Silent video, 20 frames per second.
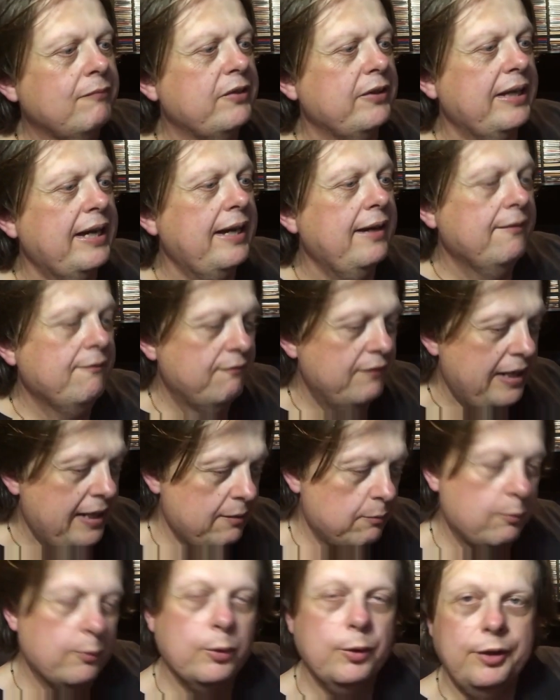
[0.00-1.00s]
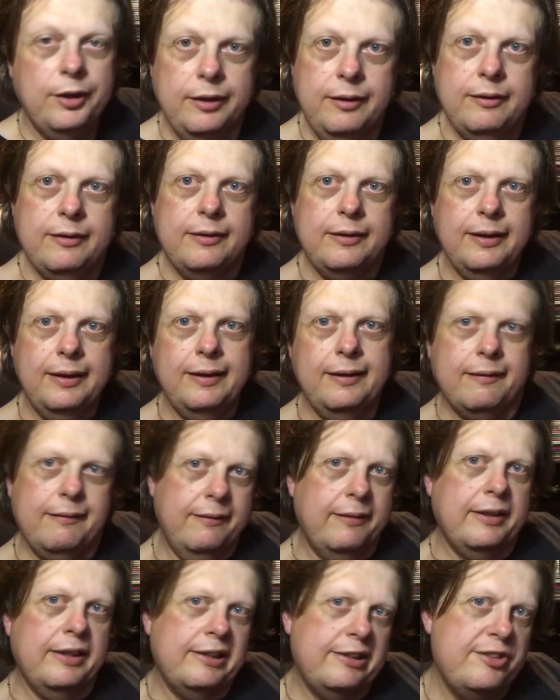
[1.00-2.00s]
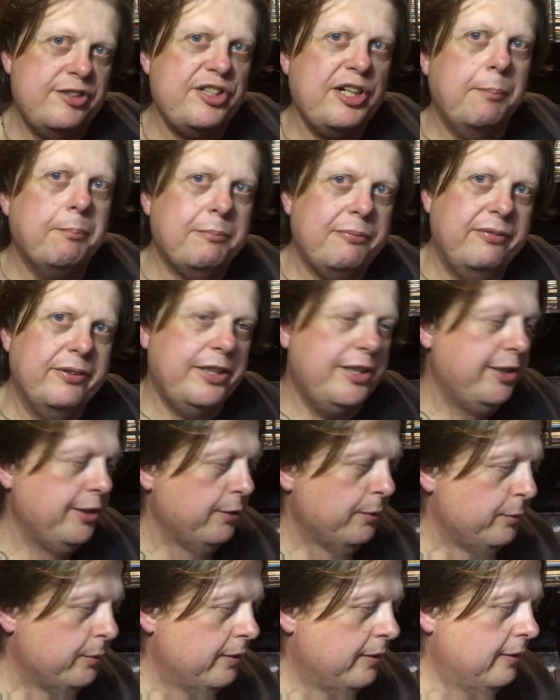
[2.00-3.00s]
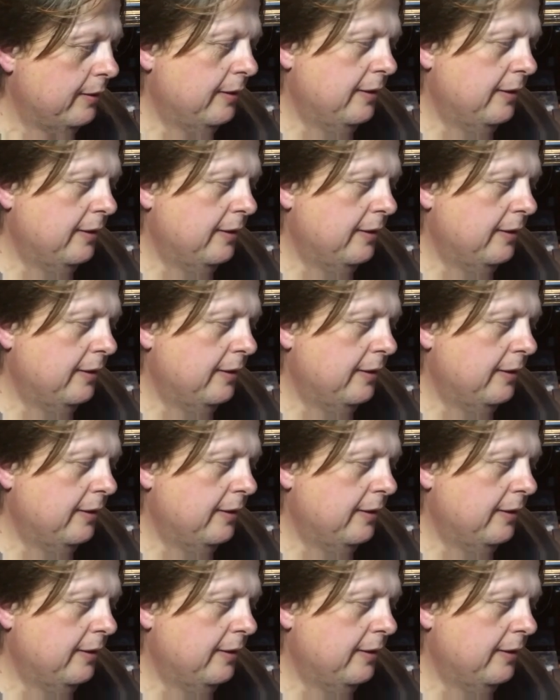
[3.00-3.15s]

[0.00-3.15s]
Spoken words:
So yeah, that will jump the queue